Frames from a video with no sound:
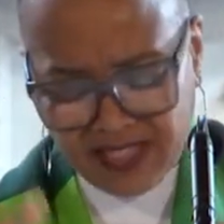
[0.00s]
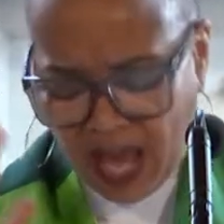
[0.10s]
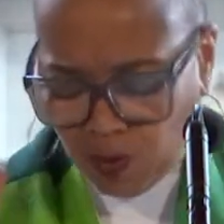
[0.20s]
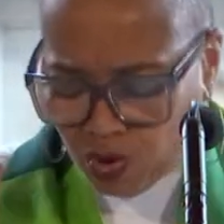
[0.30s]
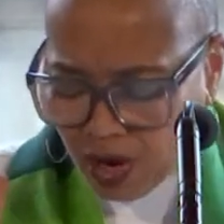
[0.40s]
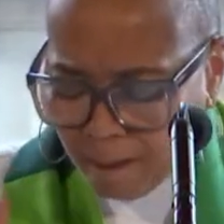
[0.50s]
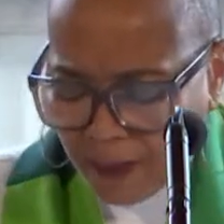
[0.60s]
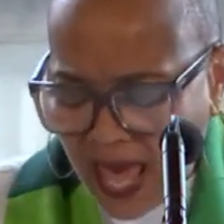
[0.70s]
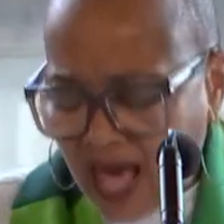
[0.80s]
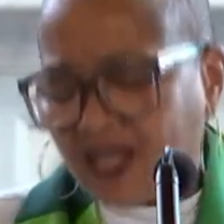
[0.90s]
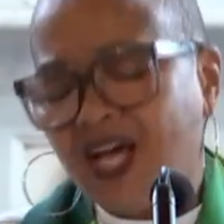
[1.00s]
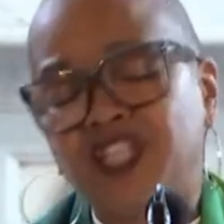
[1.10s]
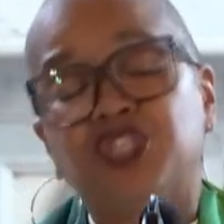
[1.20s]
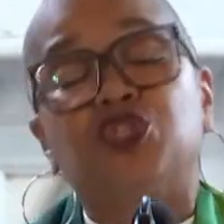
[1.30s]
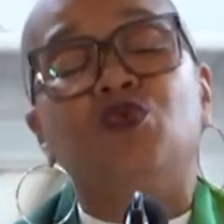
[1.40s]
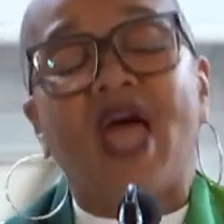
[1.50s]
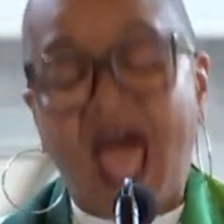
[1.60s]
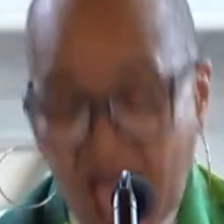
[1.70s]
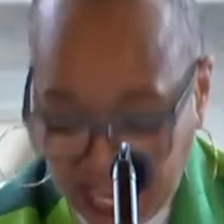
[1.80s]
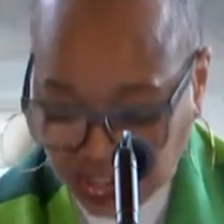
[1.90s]
that will compel us to
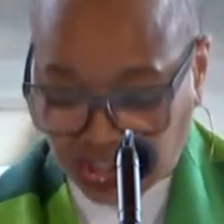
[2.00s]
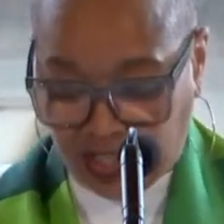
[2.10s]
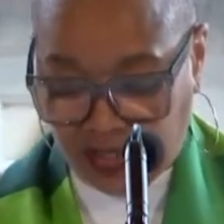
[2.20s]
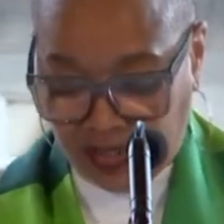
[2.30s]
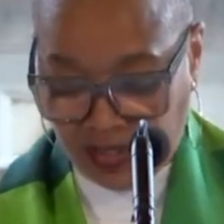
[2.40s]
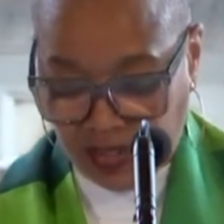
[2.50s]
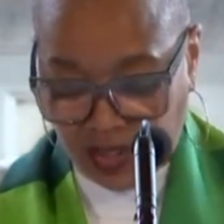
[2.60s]
action